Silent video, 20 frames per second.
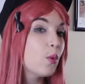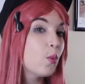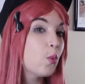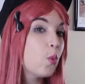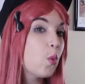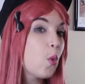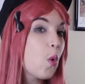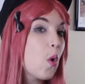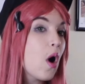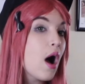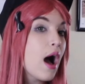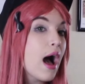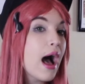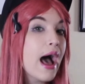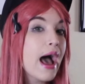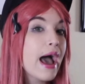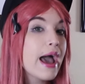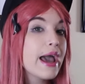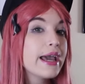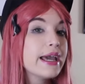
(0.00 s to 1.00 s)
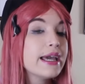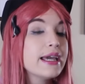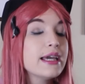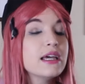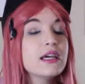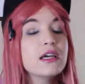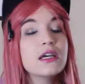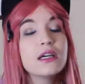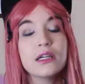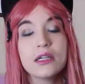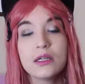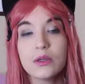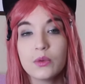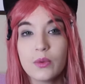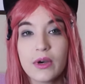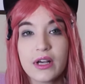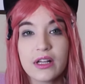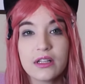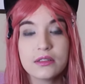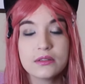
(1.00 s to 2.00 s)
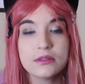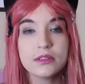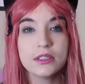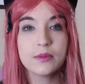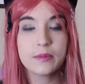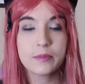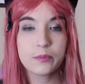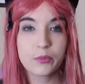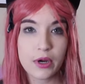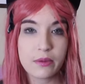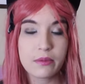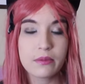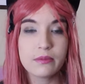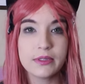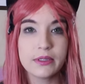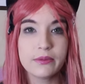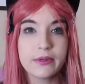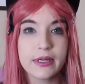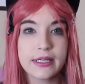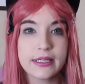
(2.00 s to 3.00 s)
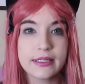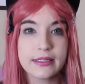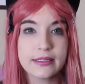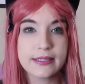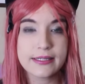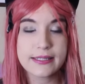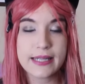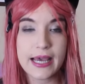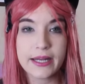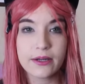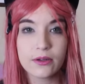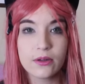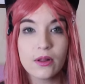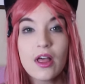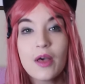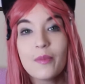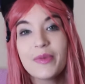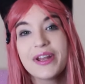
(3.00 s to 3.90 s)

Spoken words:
Why? Well, you probably read it in the title,